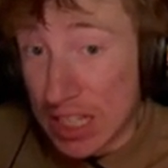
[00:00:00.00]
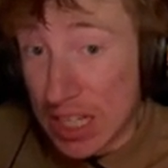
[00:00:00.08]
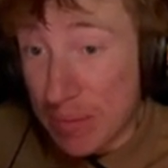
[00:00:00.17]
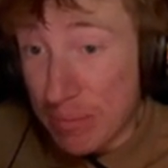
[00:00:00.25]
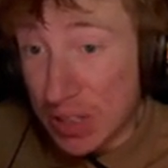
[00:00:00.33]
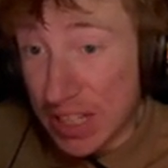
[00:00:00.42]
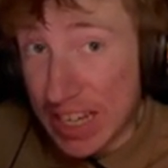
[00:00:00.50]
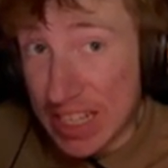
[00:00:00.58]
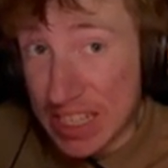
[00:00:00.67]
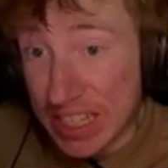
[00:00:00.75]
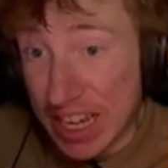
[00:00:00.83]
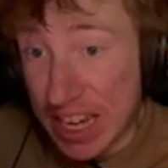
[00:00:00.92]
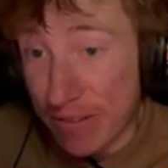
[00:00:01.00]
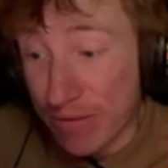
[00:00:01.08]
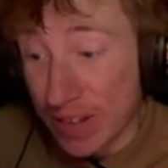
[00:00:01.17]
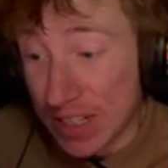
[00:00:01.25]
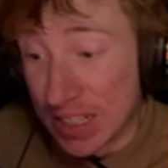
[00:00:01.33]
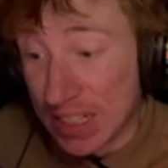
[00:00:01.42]
Please leave.
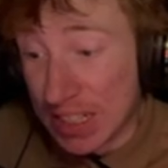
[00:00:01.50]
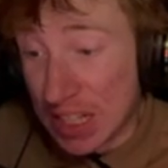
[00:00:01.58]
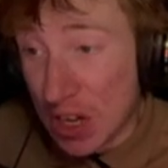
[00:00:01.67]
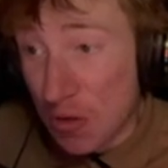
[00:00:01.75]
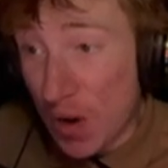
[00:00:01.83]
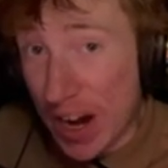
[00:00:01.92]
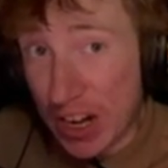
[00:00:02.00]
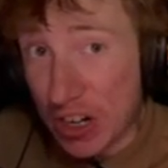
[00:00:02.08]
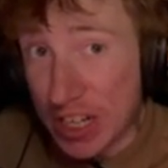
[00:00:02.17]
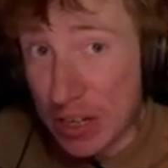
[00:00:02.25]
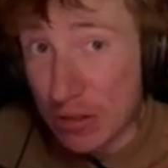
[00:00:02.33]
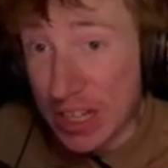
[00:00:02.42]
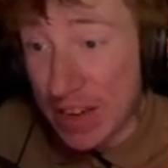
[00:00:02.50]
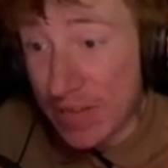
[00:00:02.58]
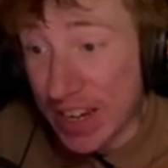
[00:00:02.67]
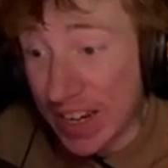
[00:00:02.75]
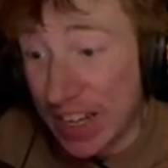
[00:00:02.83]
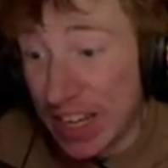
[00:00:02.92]
Why aren't you
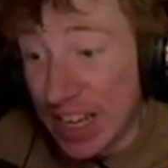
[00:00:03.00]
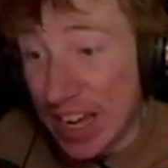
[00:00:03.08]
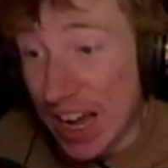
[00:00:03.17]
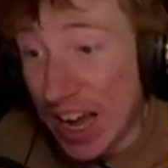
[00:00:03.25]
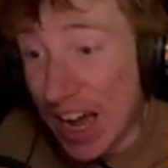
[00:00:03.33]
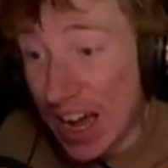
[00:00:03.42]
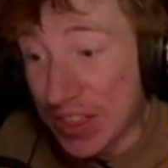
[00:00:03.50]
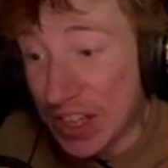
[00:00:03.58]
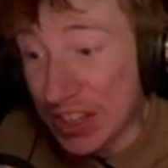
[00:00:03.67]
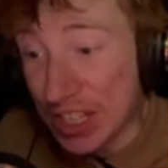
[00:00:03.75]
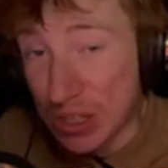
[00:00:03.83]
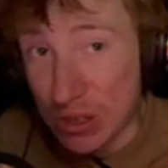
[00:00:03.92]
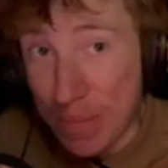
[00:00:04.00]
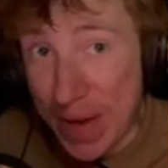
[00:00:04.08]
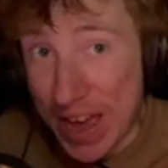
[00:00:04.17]
leaving? I think this is a bad